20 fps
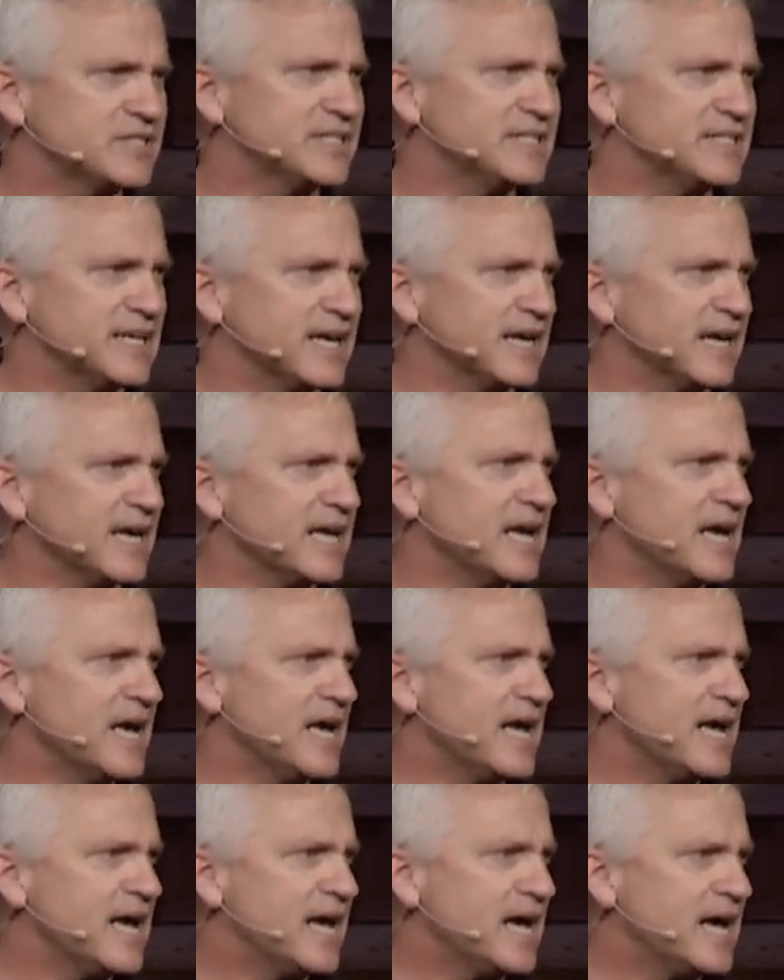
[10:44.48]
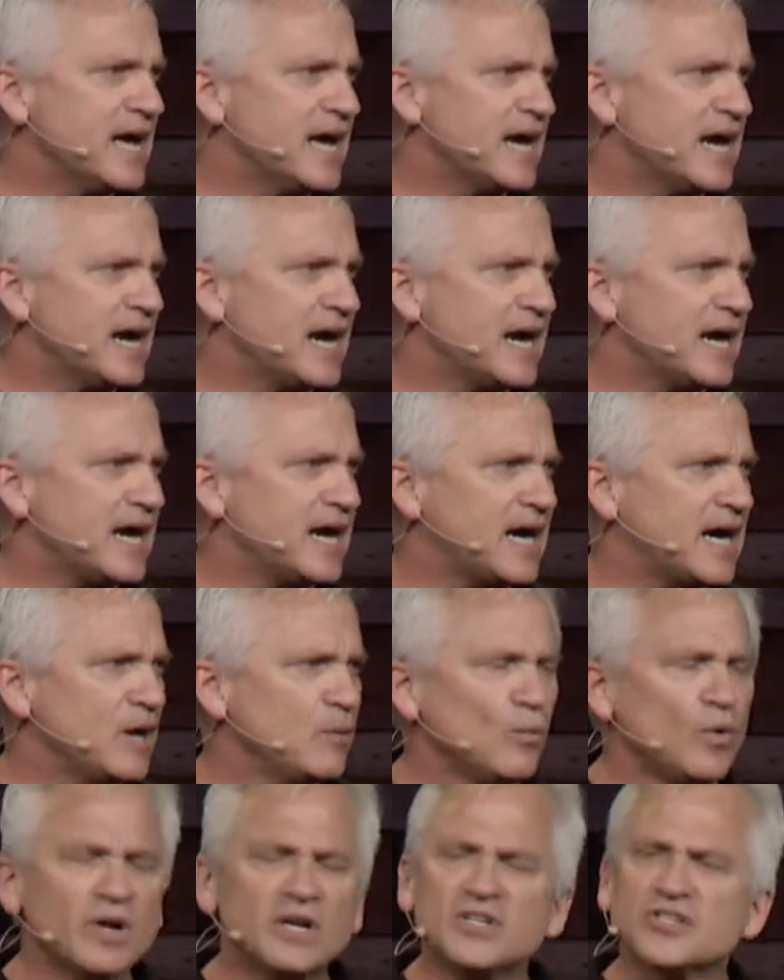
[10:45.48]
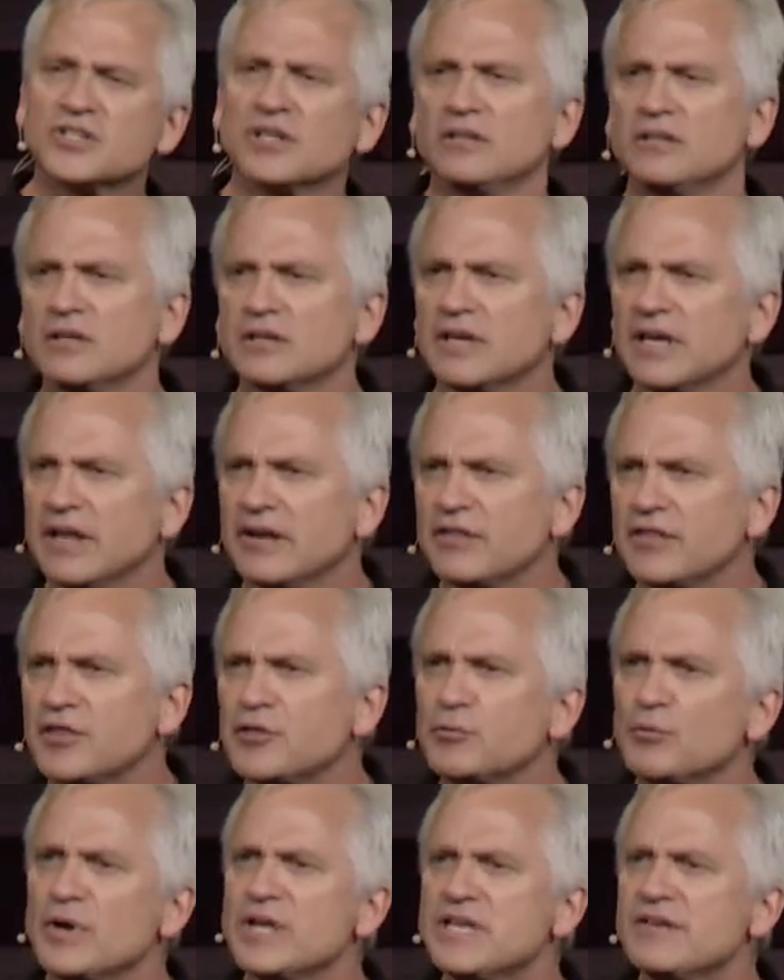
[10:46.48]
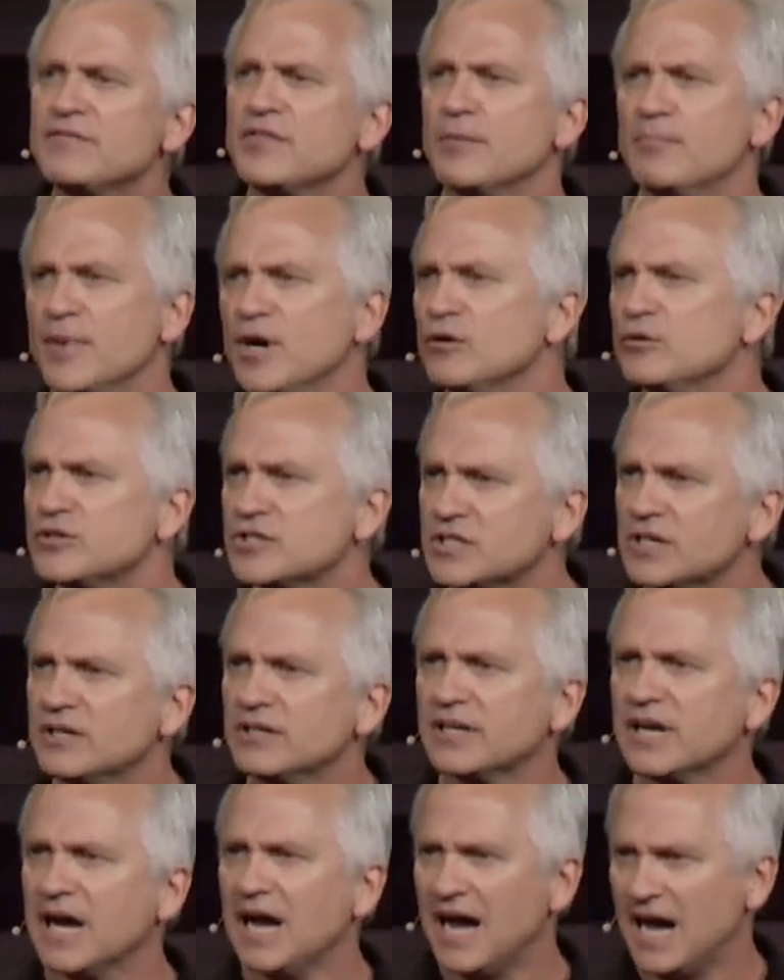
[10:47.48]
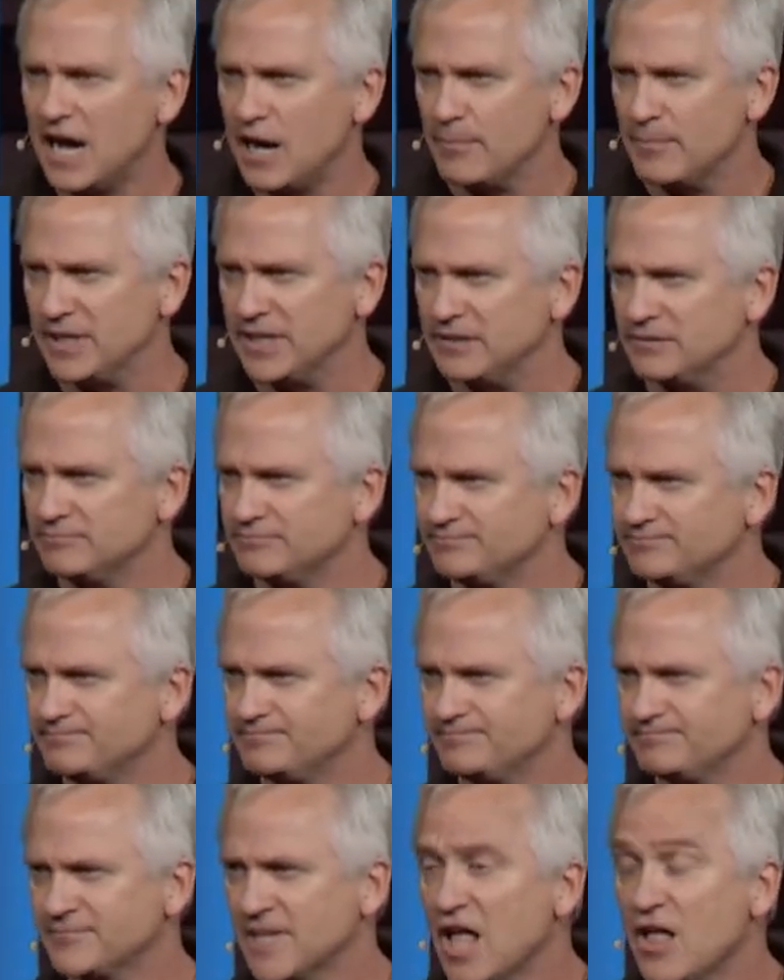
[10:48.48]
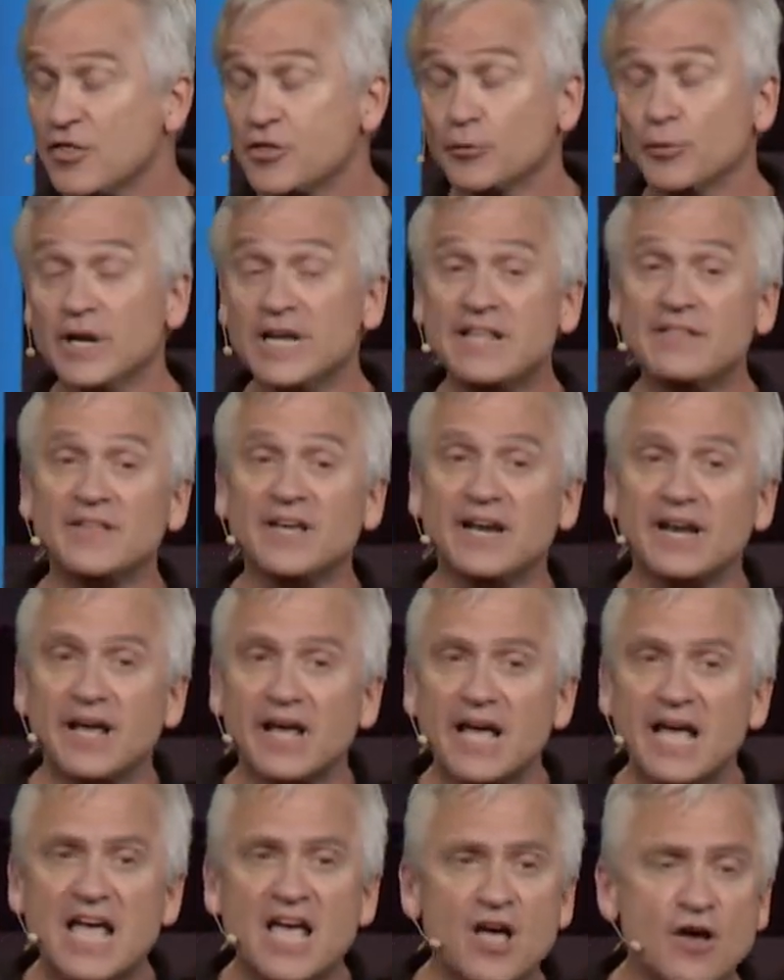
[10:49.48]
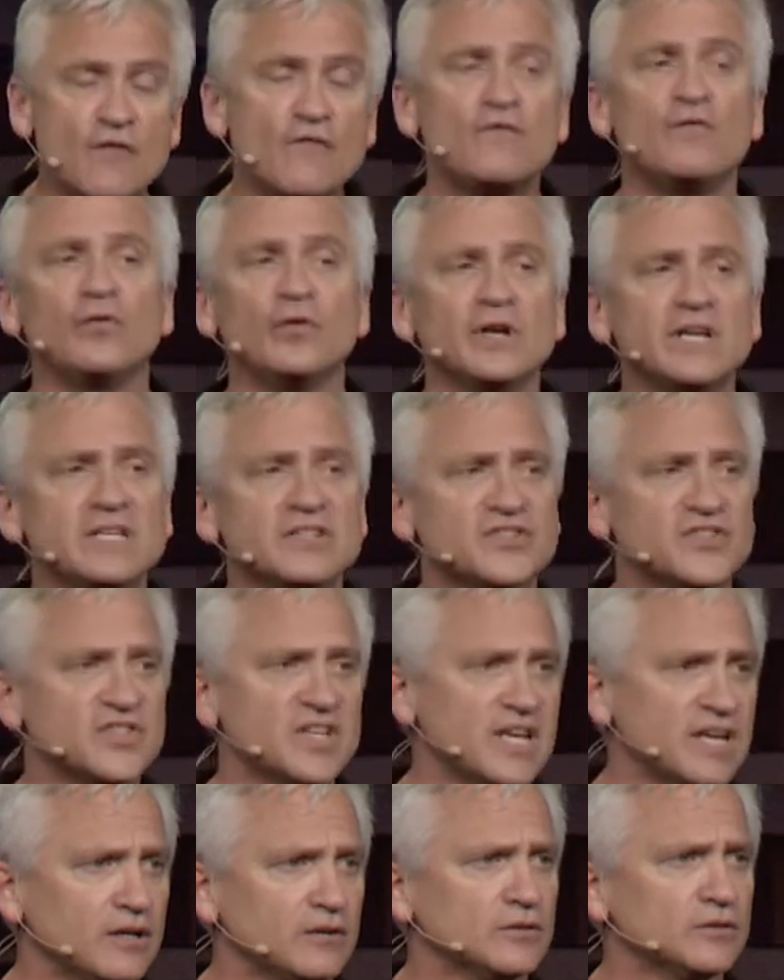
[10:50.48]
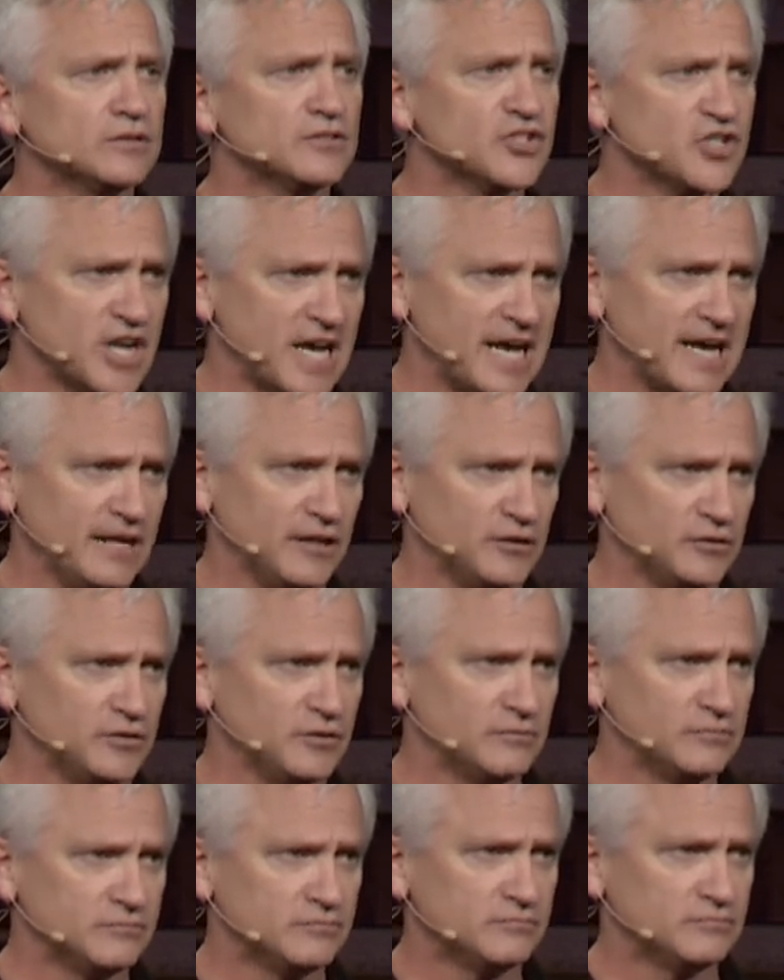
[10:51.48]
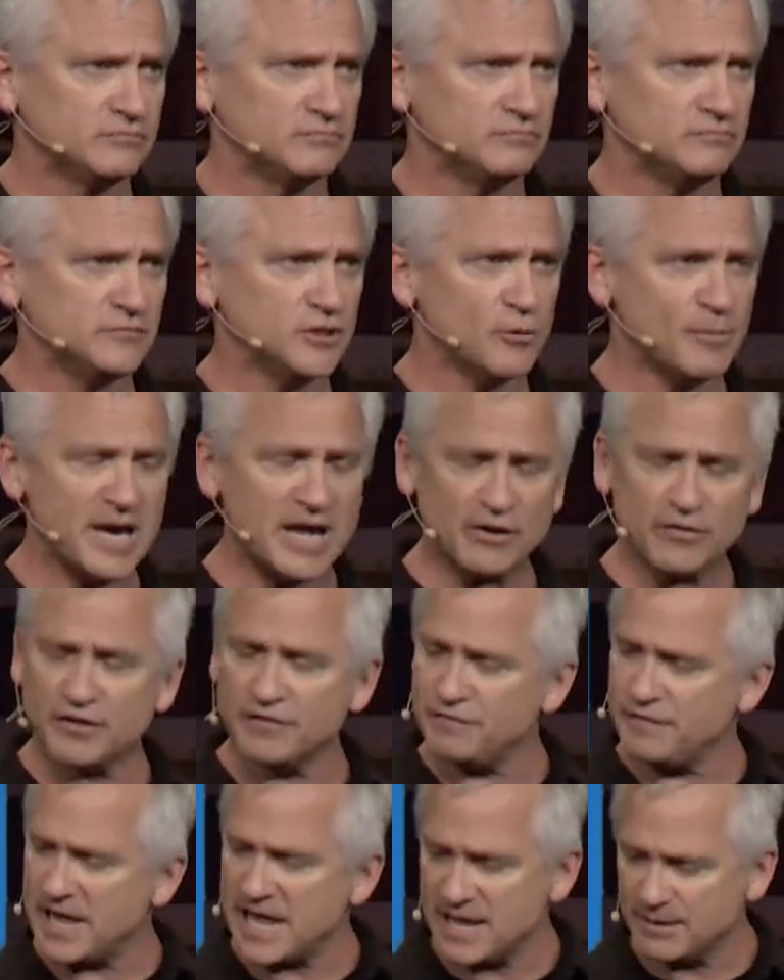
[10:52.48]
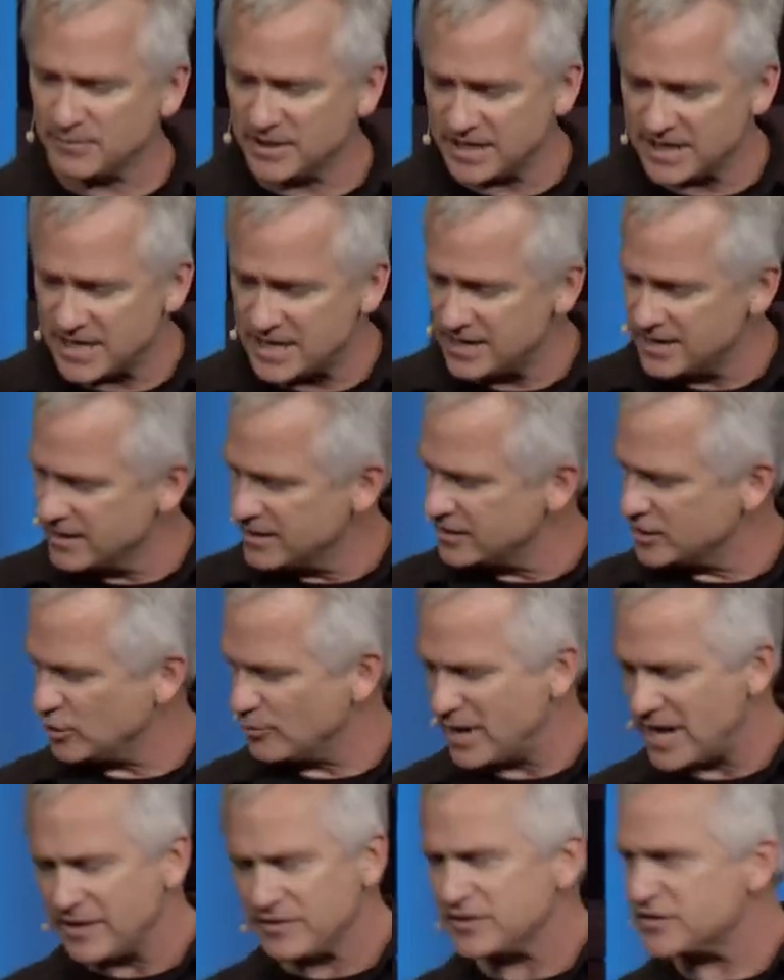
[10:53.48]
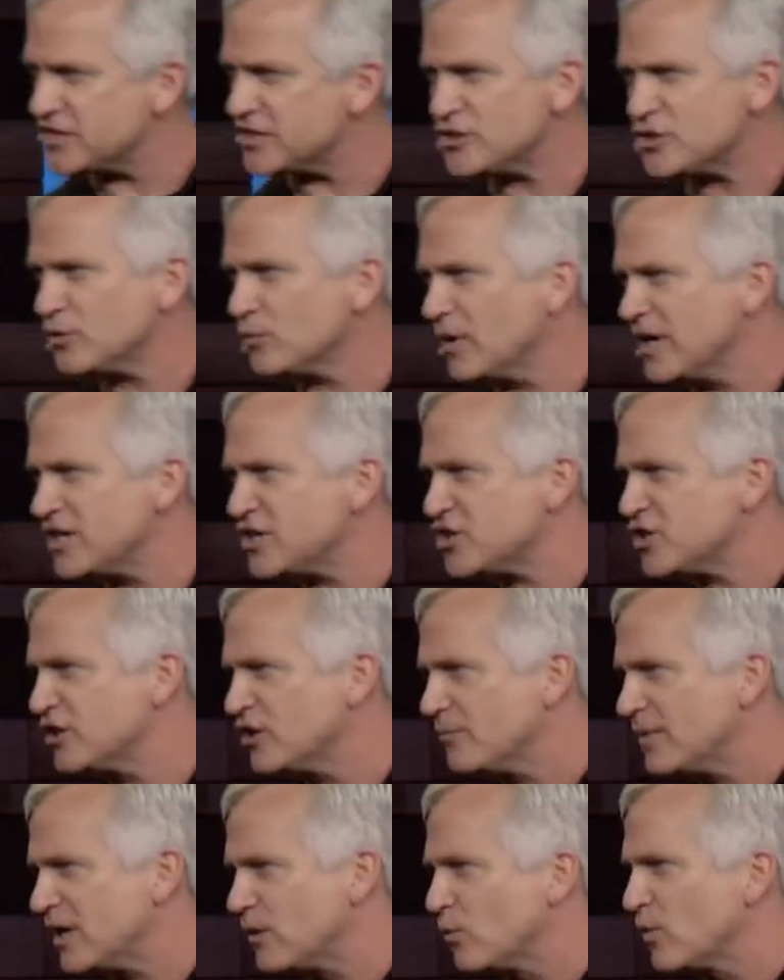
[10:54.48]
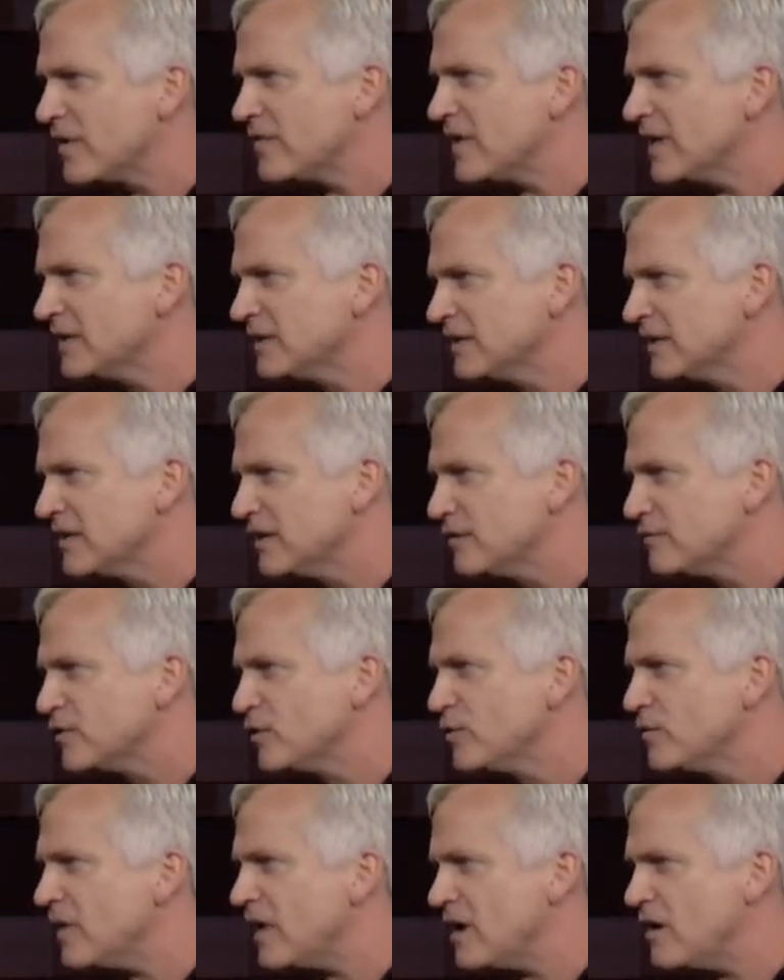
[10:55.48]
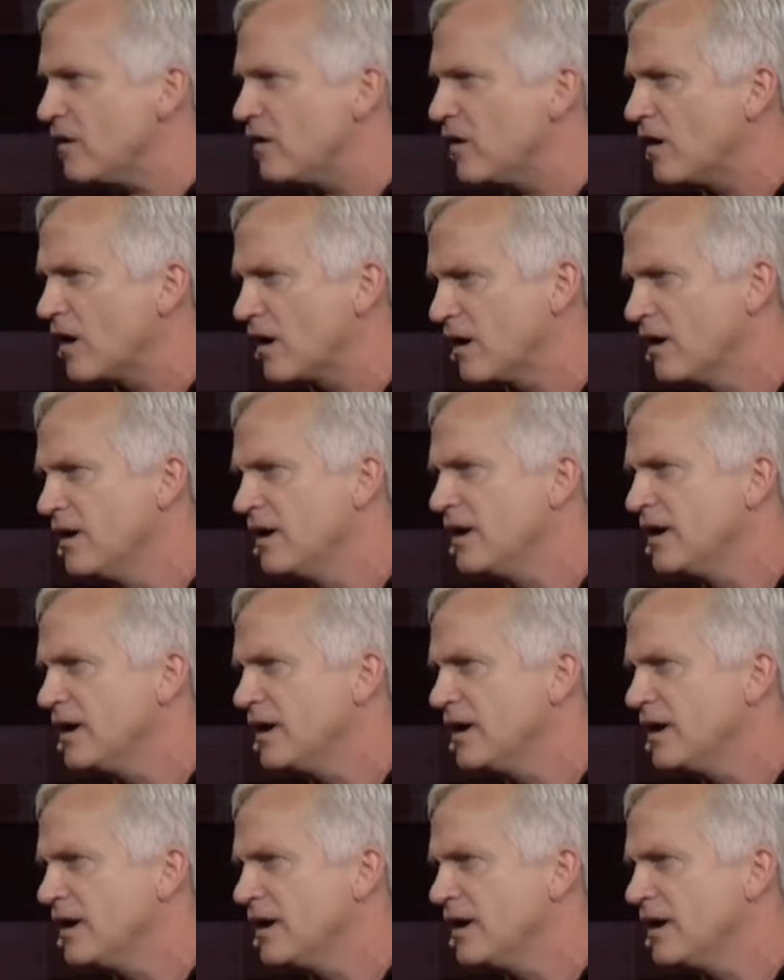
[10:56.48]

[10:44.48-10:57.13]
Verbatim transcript: today, I want us to look at three of the most common, three that every single child no matter the family, no matter the situation, no matter where they live, who they are,